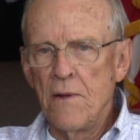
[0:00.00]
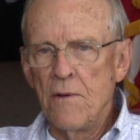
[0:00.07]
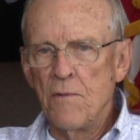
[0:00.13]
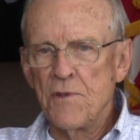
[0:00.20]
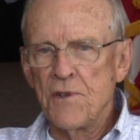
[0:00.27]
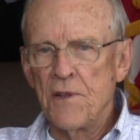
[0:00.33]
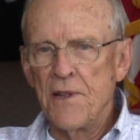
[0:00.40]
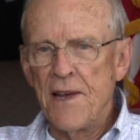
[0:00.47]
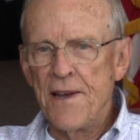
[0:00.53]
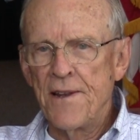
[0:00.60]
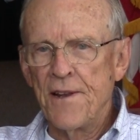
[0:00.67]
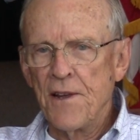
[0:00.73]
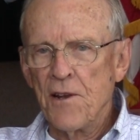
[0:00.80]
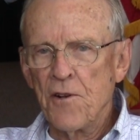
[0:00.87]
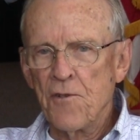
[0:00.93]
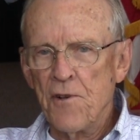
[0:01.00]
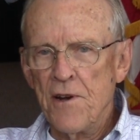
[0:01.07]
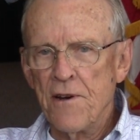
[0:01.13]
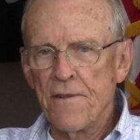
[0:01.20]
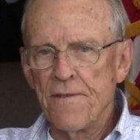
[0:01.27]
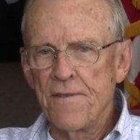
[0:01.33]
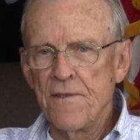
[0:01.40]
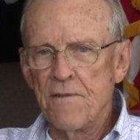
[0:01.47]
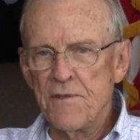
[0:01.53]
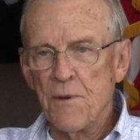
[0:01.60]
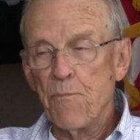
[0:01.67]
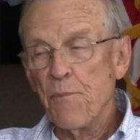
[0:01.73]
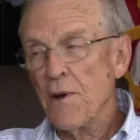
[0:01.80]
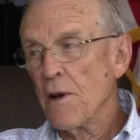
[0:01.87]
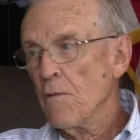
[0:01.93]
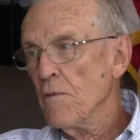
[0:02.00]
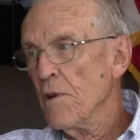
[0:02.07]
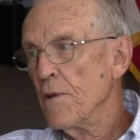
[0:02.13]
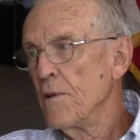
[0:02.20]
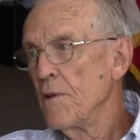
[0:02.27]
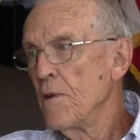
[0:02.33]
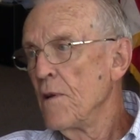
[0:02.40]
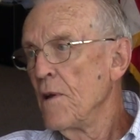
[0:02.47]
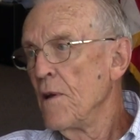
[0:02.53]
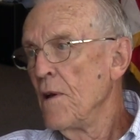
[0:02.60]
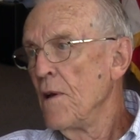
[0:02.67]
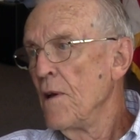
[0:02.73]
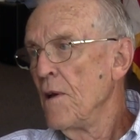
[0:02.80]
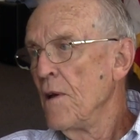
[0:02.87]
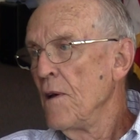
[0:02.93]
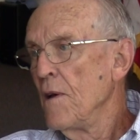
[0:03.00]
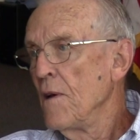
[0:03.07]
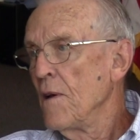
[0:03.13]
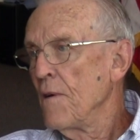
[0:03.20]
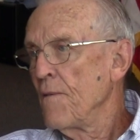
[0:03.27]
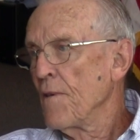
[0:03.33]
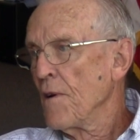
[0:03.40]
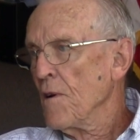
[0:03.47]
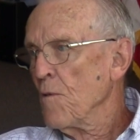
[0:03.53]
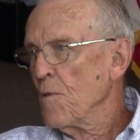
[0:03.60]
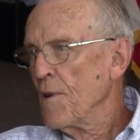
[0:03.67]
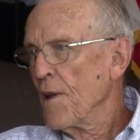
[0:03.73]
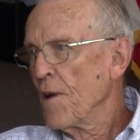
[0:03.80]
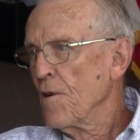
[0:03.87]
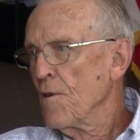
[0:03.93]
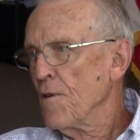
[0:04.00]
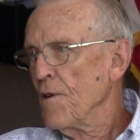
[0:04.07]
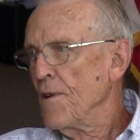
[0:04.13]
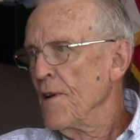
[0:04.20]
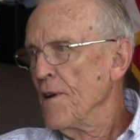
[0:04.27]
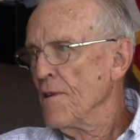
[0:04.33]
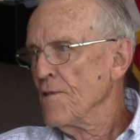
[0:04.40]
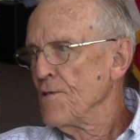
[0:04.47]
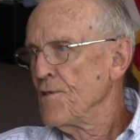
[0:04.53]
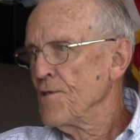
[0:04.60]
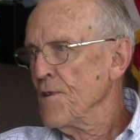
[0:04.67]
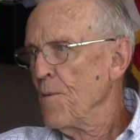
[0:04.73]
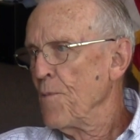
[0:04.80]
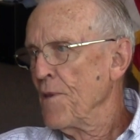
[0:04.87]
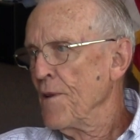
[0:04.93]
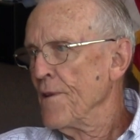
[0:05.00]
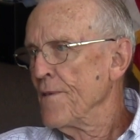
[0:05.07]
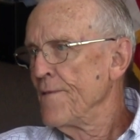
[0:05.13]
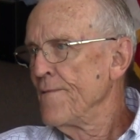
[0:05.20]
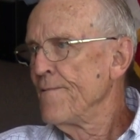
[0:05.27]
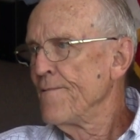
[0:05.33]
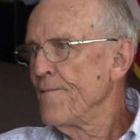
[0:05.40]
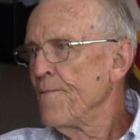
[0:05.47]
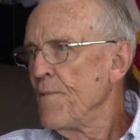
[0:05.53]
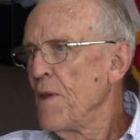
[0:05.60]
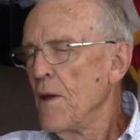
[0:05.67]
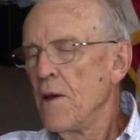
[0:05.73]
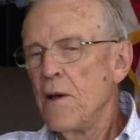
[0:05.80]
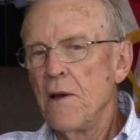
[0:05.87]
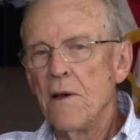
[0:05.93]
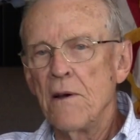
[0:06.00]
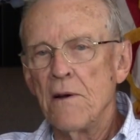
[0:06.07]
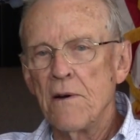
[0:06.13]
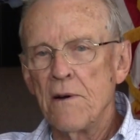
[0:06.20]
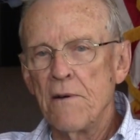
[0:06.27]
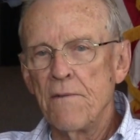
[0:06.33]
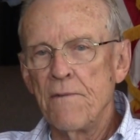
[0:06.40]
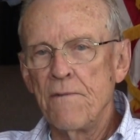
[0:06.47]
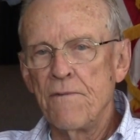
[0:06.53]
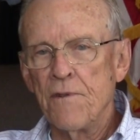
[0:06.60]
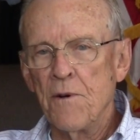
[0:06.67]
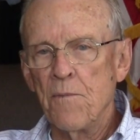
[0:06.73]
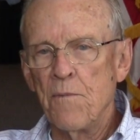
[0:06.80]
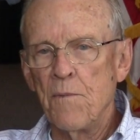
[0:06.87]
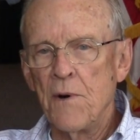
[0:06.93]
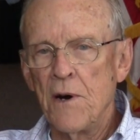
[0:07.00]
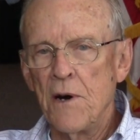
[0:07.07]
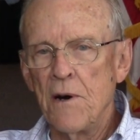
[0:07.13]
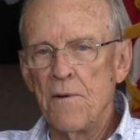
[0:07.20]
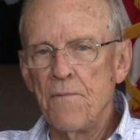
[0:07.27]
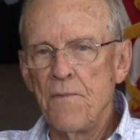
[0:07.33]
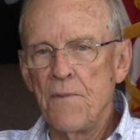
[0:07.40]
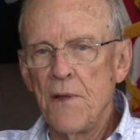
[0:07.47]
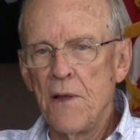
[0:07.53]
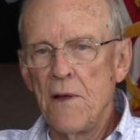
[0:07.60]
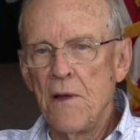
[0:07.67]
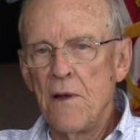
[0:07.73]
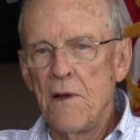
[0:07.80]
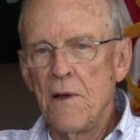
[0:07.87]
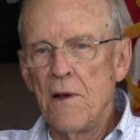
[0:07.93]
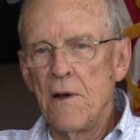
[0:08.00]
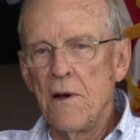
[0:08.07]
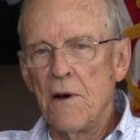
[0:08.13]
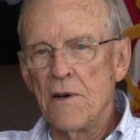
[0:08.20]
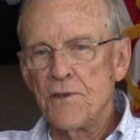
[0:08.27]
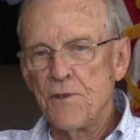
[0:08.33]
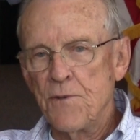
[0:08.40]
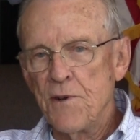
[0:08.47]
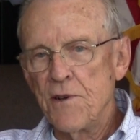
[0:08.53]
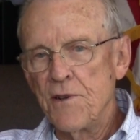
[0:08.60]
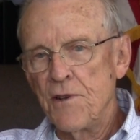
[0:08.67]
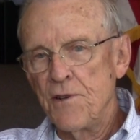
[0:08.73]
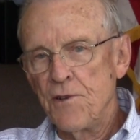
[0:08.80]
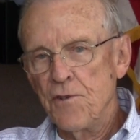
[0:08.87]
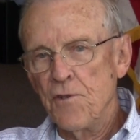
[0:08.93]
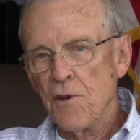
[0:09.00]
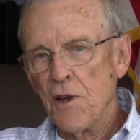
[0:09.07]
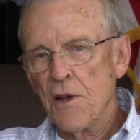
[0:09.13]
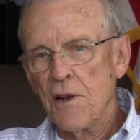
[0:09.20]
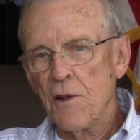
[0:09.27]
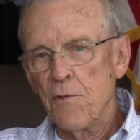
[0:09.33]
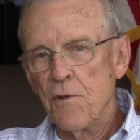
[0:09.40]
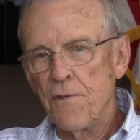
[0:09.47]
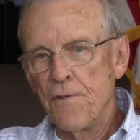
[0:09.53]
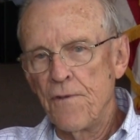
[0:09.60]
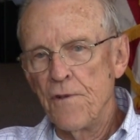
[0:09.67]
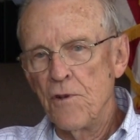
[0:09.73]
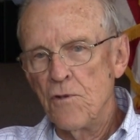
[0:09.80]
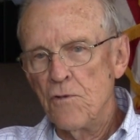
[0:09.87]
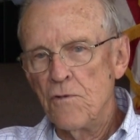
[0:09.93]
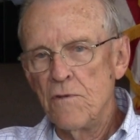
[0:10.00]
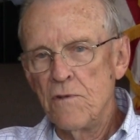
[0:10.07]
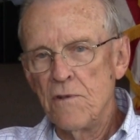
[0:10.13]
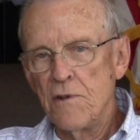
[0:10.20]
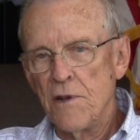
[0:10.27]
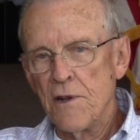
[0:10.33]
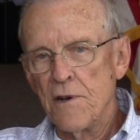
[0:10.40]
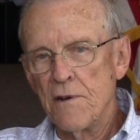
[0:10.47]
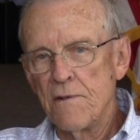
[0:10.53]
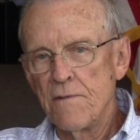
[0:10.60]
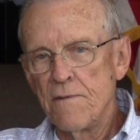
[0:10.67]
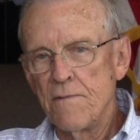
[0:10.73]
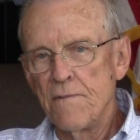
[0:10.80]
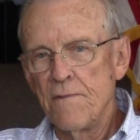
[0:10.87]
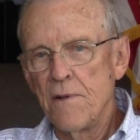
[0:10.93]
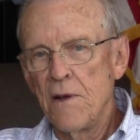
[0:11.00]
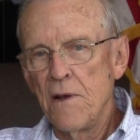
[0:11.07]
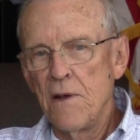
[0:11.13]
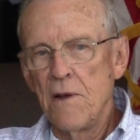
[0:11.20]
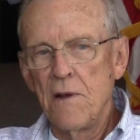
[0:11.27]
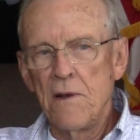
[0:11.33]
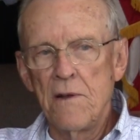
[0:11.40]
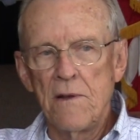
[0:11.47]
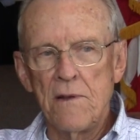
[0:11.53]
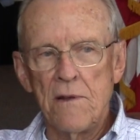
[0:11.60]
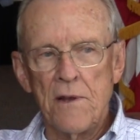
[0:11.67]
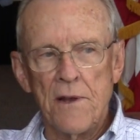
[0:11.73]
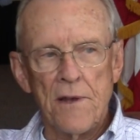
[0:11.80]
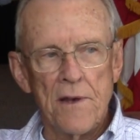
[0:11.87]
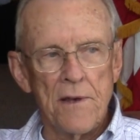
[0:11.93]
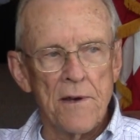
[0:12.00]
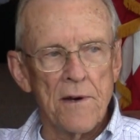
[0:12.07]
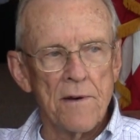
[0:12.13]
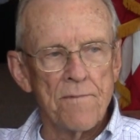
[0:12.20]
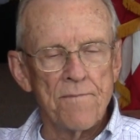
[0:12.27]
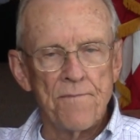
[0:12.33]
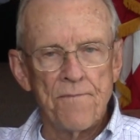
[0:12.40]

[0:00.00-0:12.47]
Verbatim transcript: it was a landing craft. It was a big one. I forget what they call it, L something. Mm -hmm. okay. Uh, from uh, Australia to New Guinea, we flew in a in a uh,